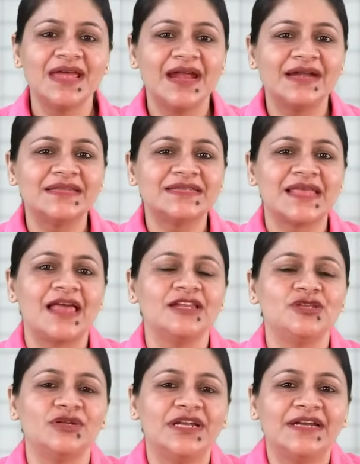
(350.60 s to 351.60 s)
It is
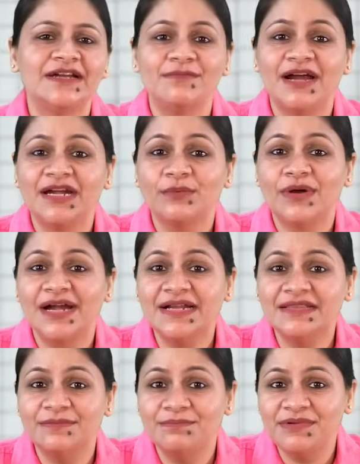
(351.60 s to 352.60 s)
calculated by
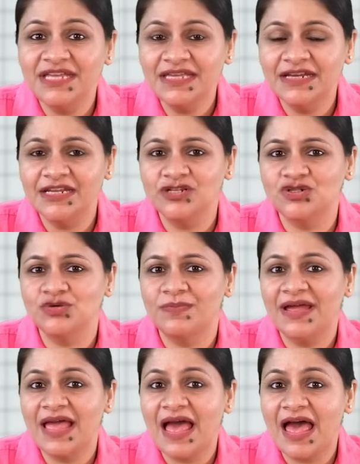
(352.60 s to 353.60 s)
dividing the PE ratio
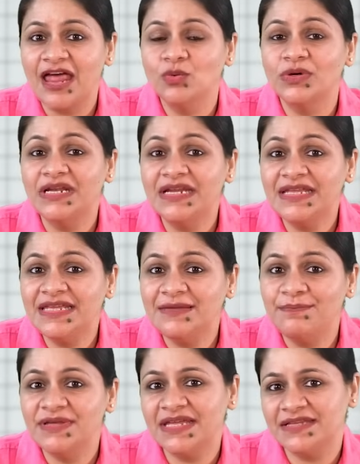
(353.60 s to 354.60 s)
by annual
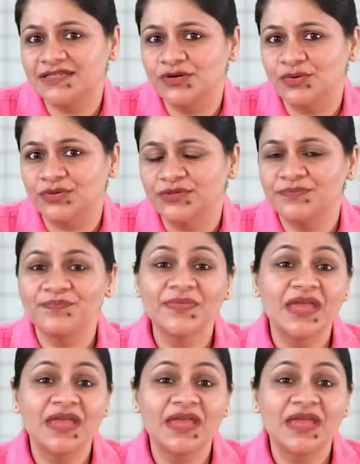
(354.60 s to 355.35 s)
EPS growth.